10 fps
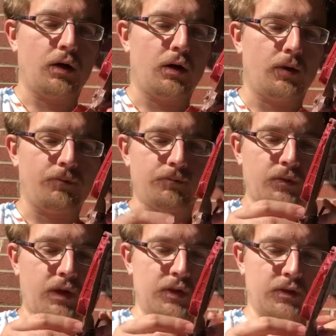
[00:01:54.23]

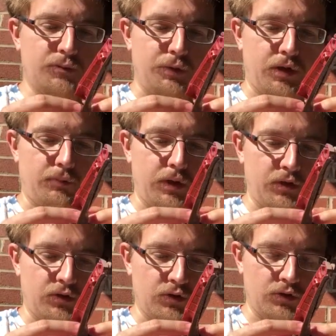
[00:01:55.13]
I think the spring on
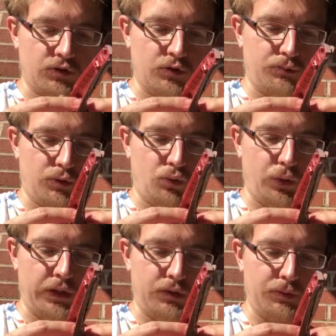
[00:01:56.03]
mine is just super
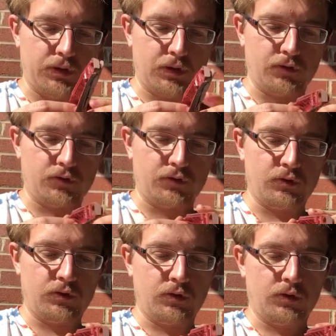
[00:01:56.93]
weak, because
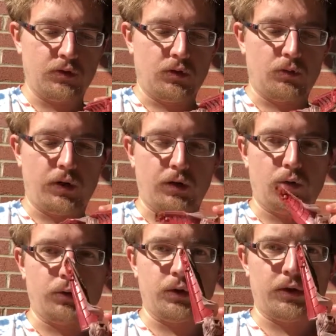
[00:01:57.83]
when I
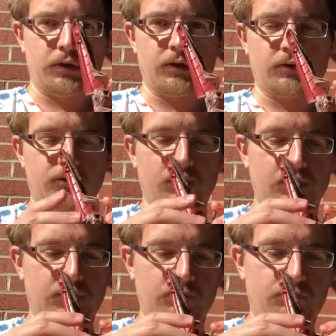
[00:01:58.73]
hold it like this, like, it